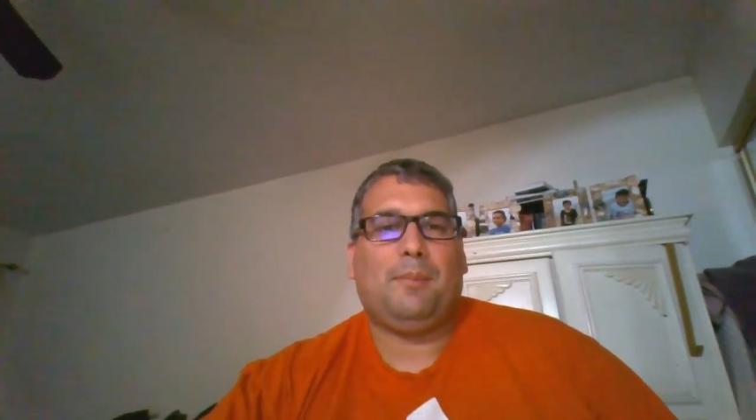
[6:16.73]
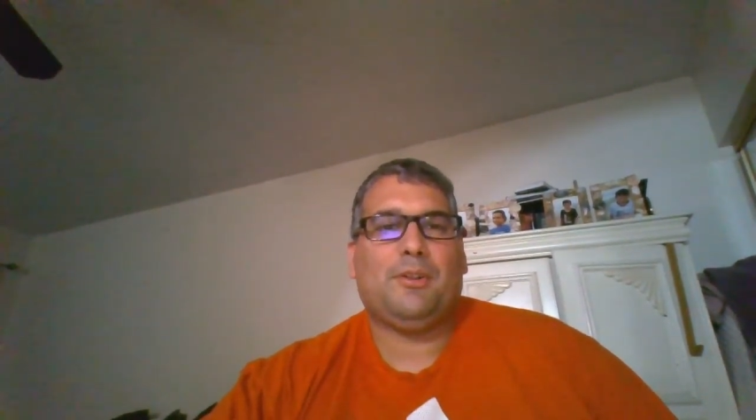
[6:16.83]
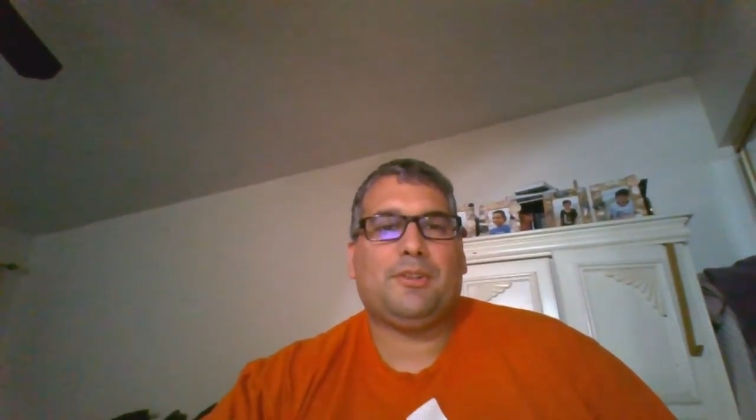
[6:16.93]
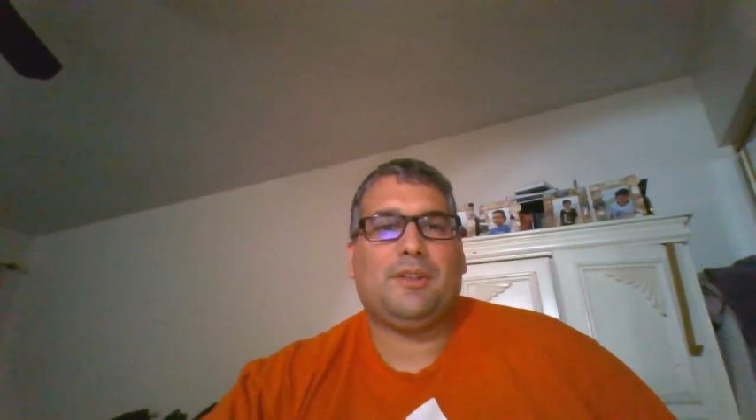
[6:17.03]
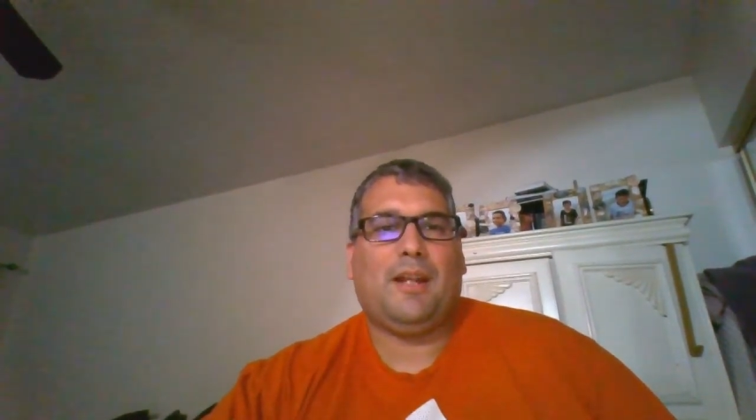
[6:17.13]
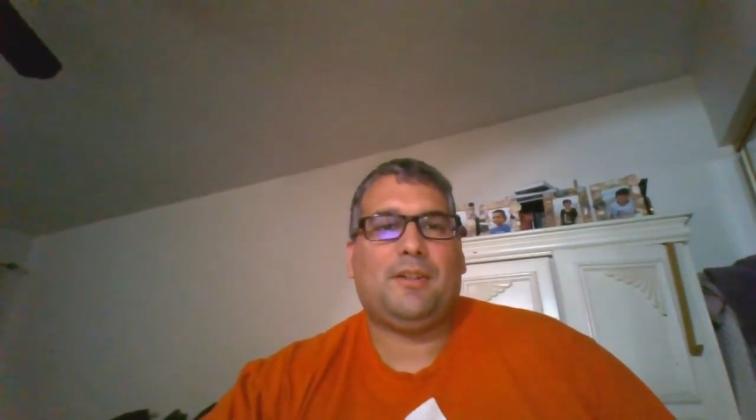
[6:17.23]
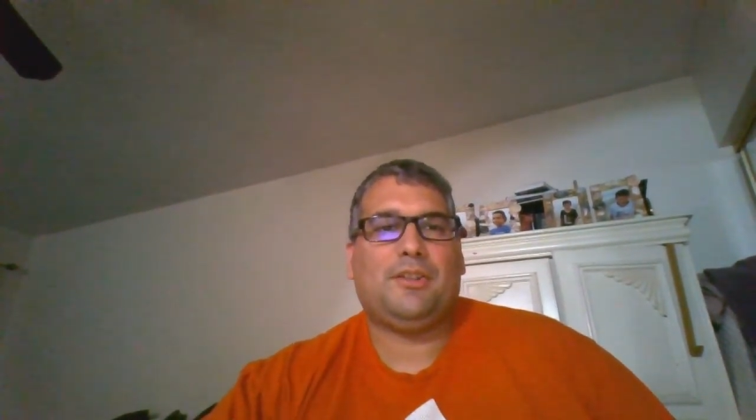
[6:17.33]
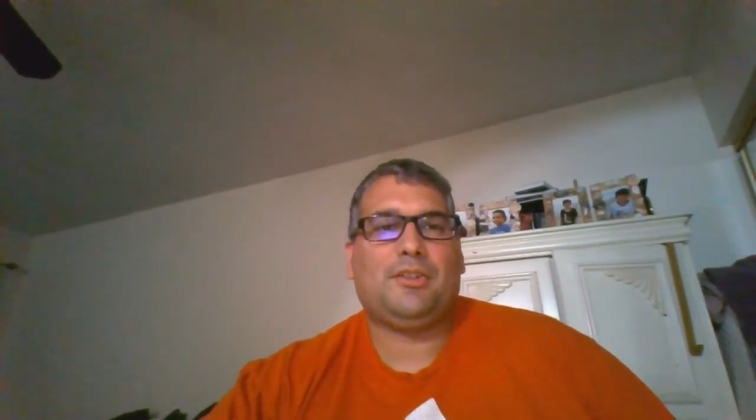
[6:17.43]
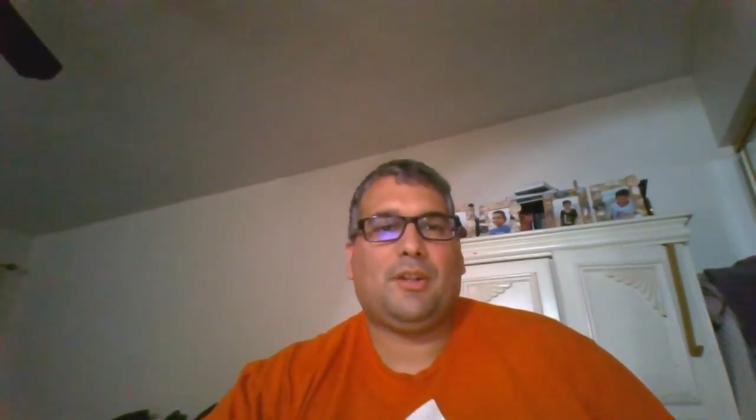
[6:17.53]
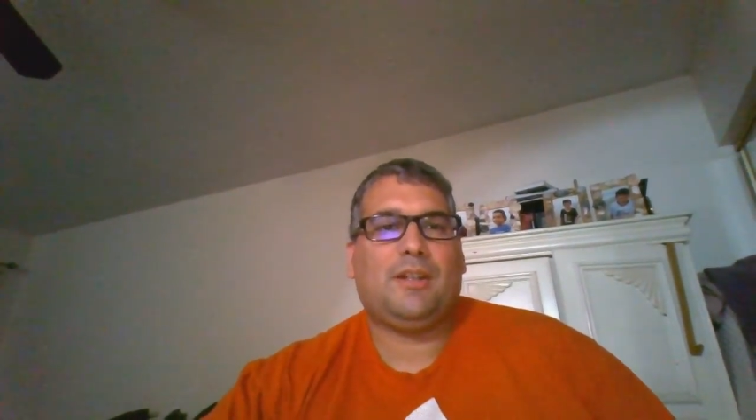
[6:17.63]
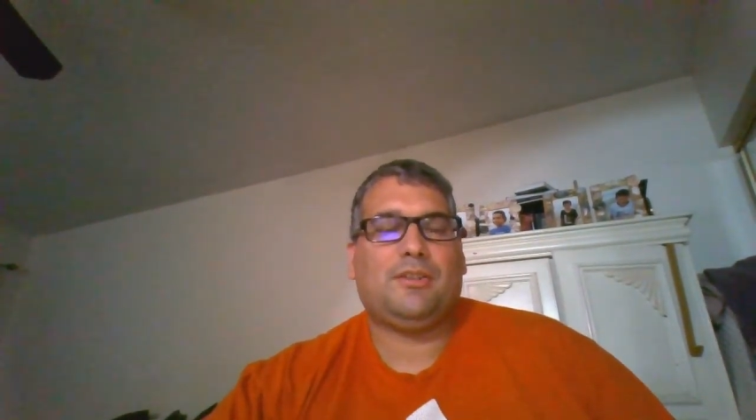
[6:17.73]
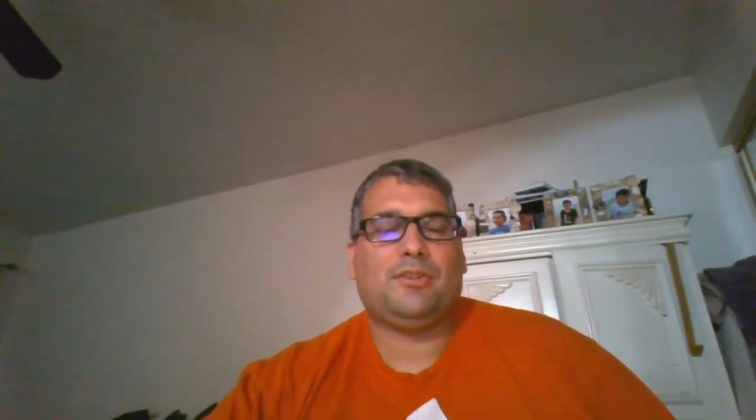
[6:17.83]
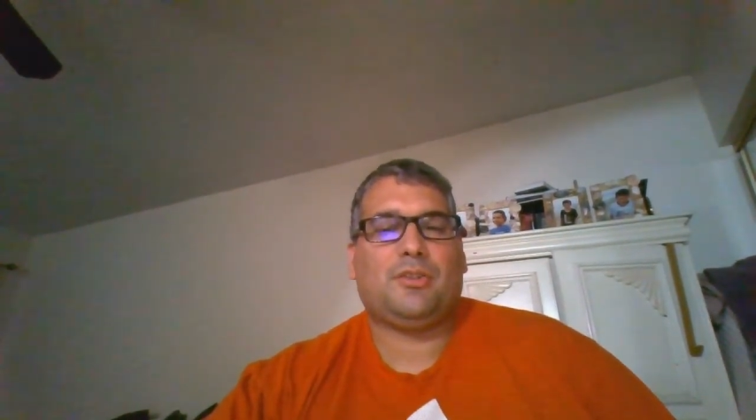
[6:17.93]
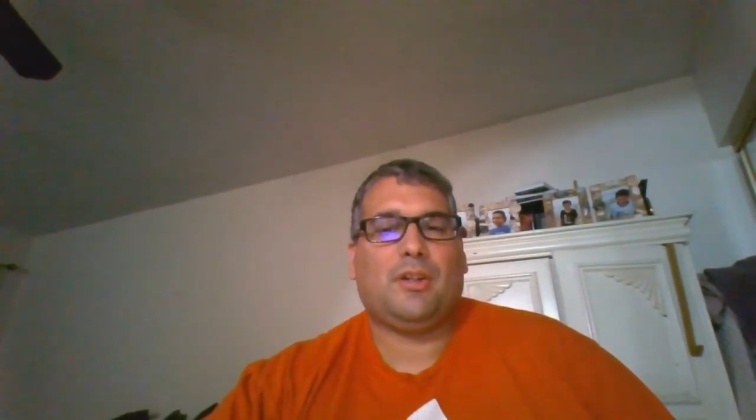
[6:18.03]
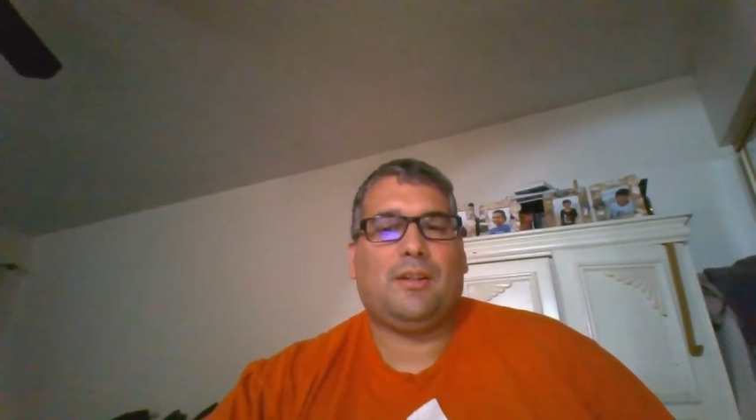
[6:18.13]
personality traits and
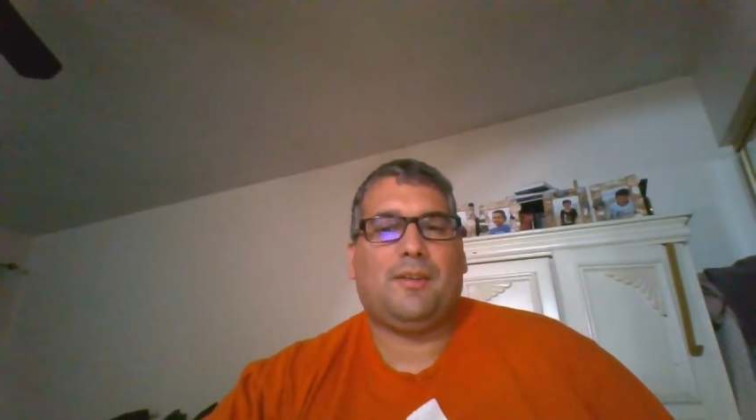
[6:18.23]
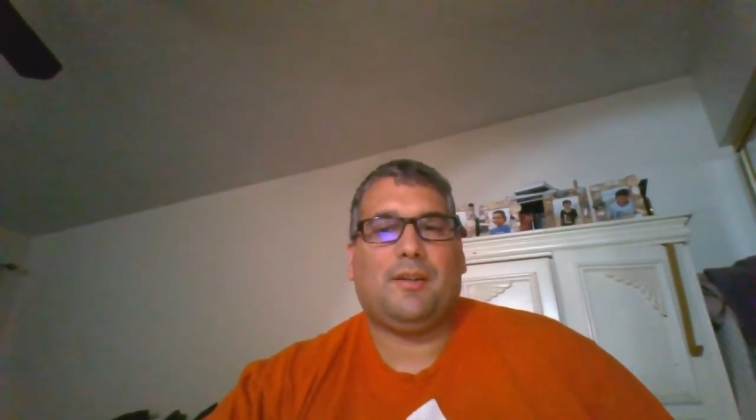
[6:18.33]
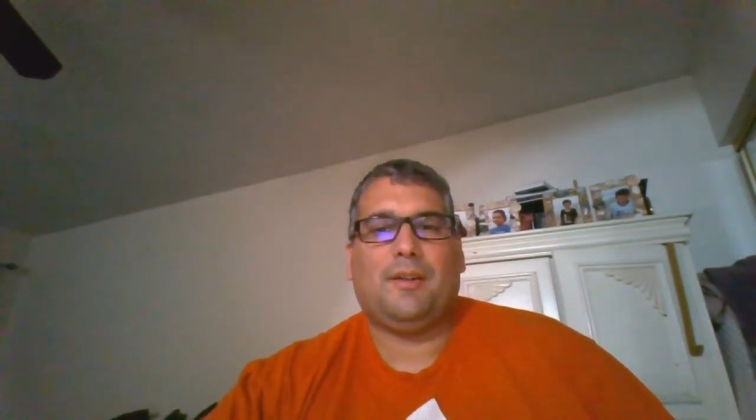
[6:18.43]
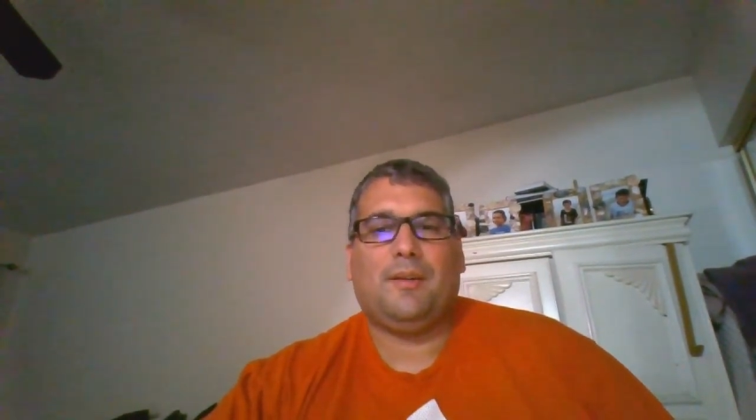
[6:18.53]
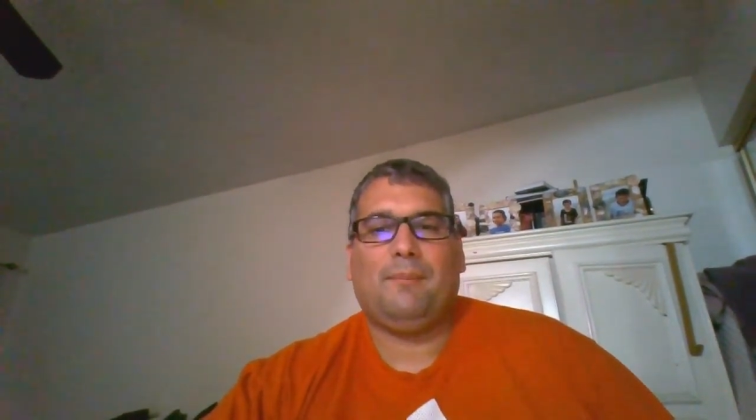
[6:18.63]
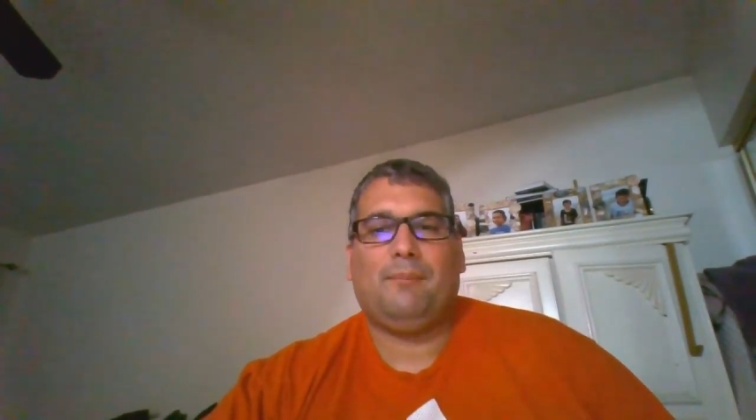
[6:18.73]
trait theory.